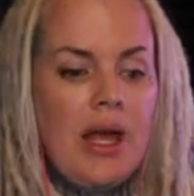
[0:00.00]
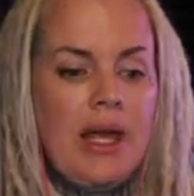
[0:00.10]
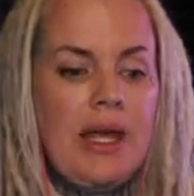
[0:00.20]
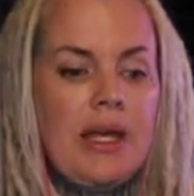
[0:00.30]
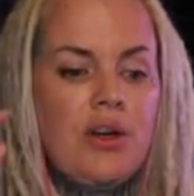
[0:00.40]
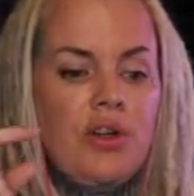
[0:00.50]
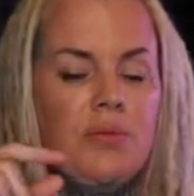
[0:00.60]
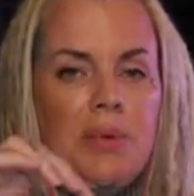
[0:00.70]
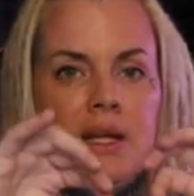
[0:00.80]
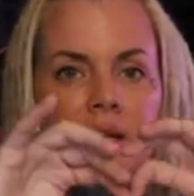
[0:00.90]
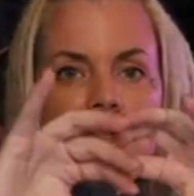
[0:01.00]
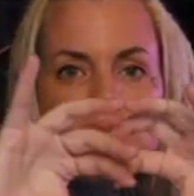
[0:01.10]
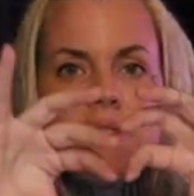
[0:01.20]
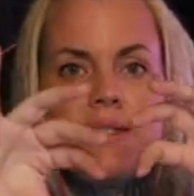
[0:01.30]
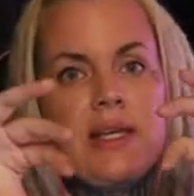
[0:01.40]
it could be
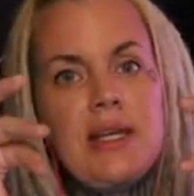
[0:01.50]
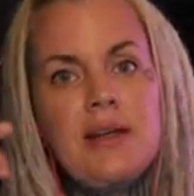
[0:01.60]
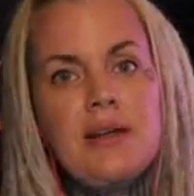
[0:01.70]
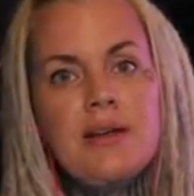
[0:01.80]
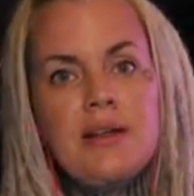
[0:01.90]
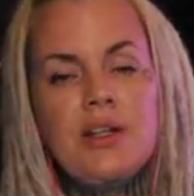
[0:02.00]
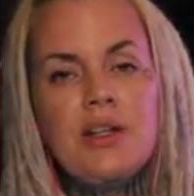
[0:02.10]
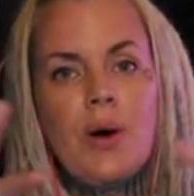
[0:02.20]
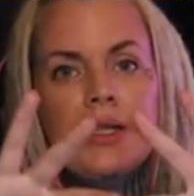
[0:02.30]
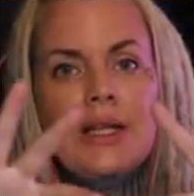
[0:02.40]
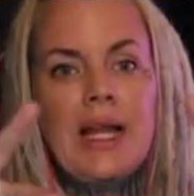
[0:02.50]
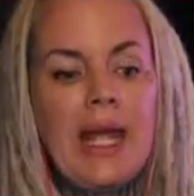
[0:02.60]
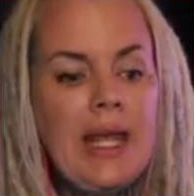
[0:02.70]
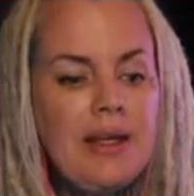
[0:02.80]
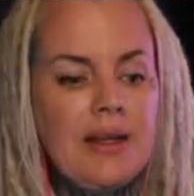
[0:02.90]
sea, a
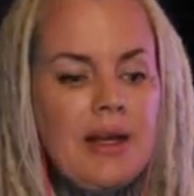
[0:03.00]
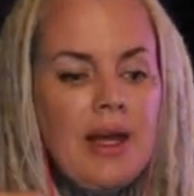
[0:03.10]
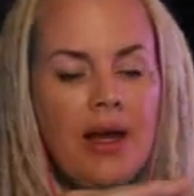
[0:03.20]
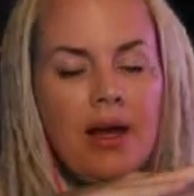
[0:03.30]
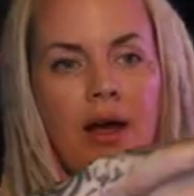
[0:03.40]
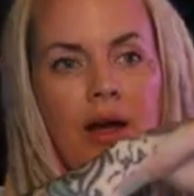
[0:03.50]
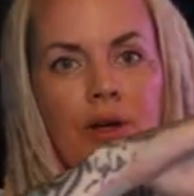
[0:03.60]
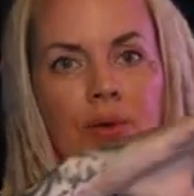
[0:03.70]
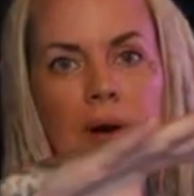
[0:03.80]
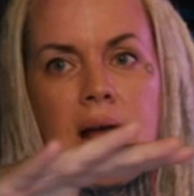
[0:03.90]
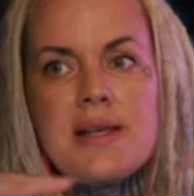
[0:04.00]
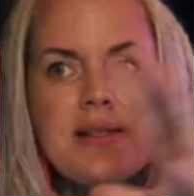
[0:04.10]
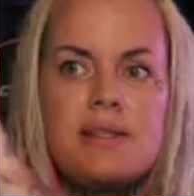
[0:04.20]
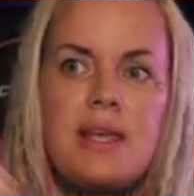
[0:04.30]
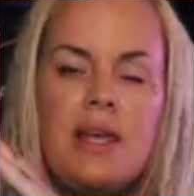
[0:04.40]
lake,
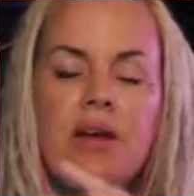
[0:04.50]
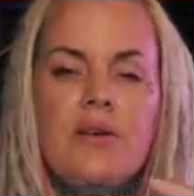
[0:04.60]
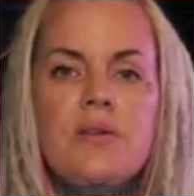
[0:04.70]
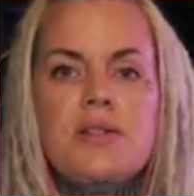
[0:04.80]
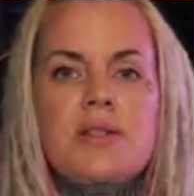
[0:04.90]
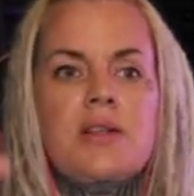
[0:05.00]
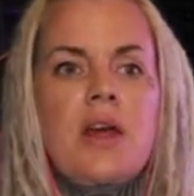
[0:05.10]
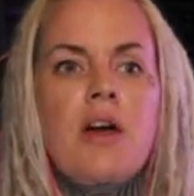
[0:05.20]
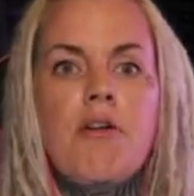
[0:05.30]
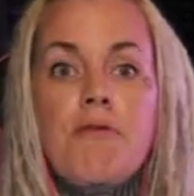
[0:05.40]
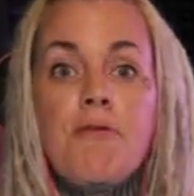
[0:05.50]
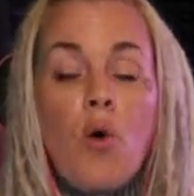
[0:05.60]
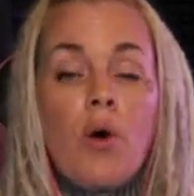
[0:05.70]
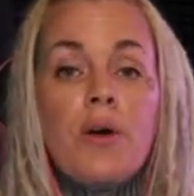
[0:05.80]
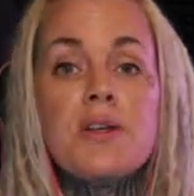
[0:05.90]
grass, hills,
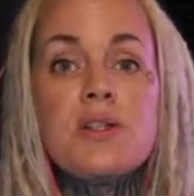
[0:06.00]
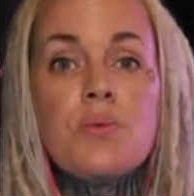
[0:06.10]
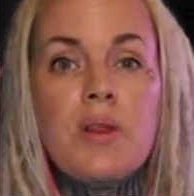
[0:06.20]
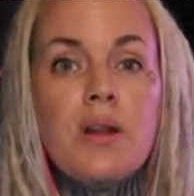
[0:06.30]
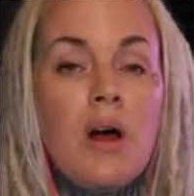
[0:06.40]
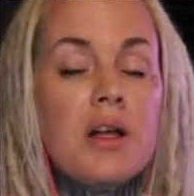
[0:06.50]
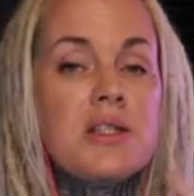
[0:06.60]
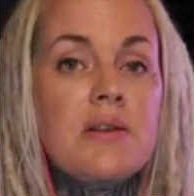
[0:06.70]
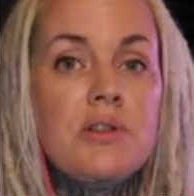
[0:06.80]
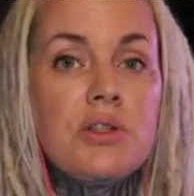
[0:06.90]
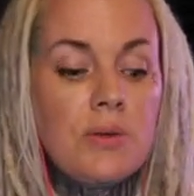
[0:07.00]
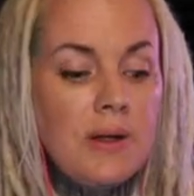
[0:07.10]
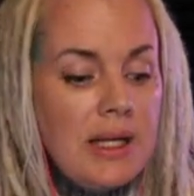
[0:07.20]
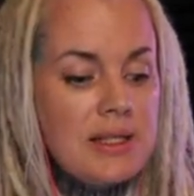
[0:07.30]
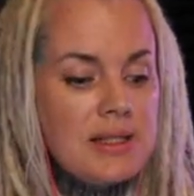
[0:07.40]
forest with lots of
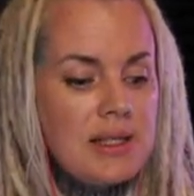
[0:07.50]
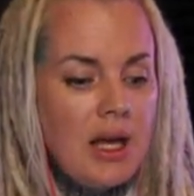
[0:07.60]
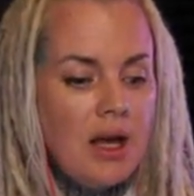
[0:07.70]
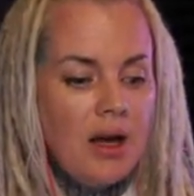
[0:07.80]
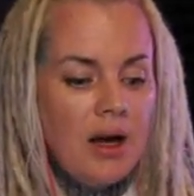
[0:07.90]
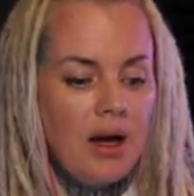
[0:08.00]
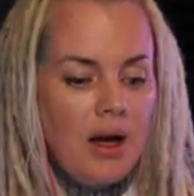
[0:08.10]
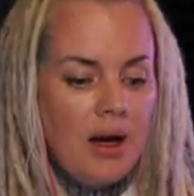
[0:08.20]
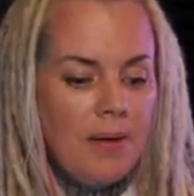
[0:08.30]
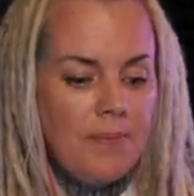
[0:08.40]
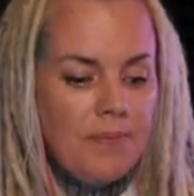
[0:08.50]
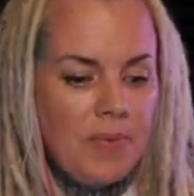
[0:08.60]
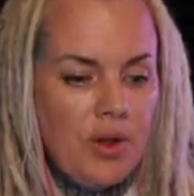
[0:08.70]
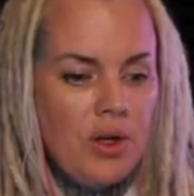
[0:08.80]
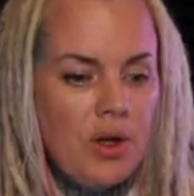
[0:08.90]
trees.
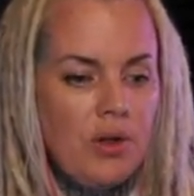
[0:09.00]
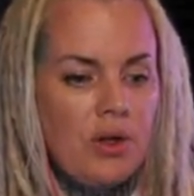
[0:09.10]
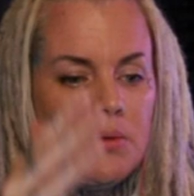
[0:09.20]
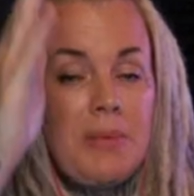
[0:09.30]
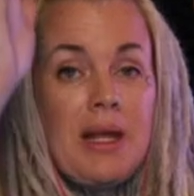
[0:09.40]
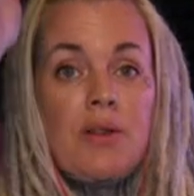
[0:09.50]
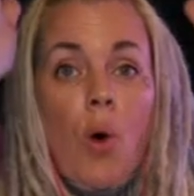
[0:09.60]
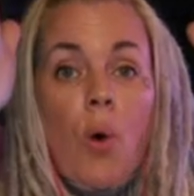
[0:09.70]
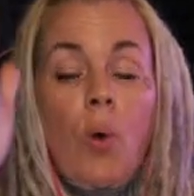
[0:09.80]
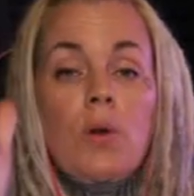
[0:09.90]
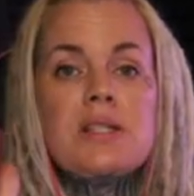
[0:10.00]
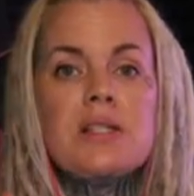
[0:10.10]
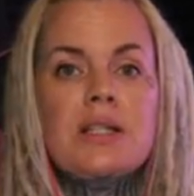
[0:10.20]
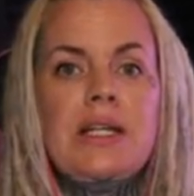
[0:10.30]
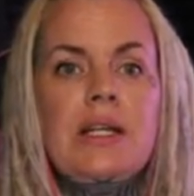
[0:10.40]
You can make the whole
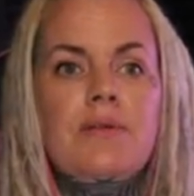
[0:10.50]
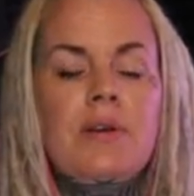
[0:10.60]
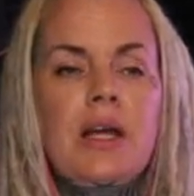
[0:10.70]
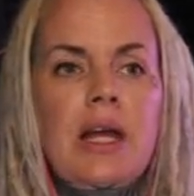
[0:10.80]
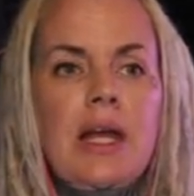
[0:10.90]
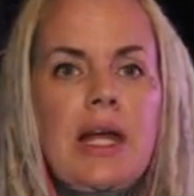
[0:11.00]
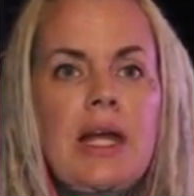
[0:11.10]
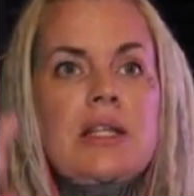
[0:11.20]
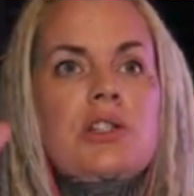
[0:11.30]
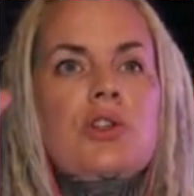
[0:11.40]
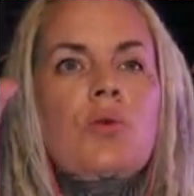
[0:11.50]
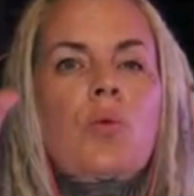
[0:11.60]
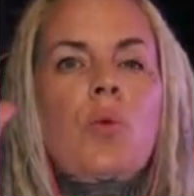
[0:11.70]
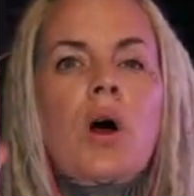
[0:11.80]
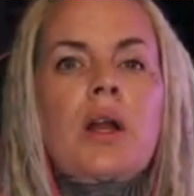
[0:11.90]
sleeve into
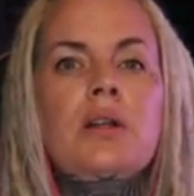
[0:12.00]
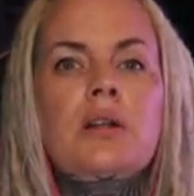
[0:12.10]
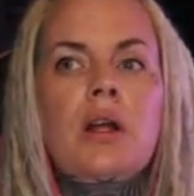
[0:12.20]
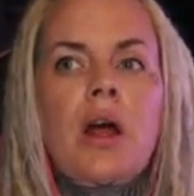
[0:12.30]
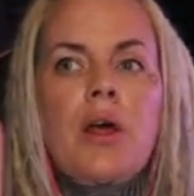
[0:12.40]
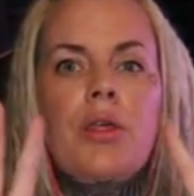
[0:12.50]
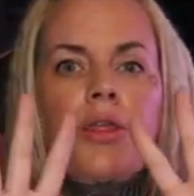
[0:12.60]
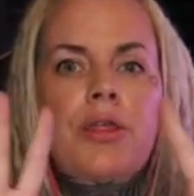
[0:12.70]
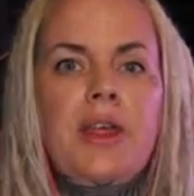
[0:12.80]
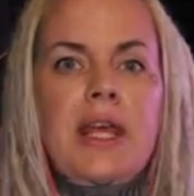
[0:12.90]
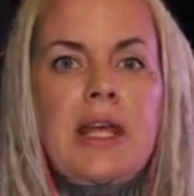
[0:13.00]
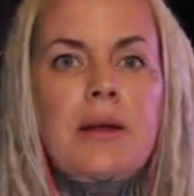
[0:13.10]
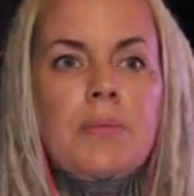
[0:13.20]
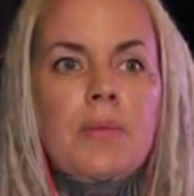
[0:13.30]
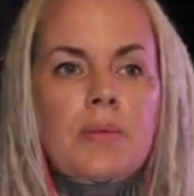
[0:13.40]
one
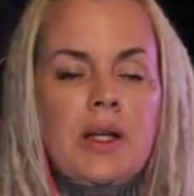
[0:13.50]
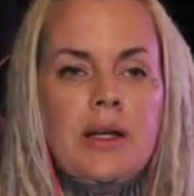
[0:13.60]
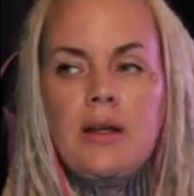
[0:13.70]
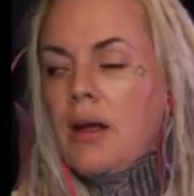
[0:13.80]
theme, like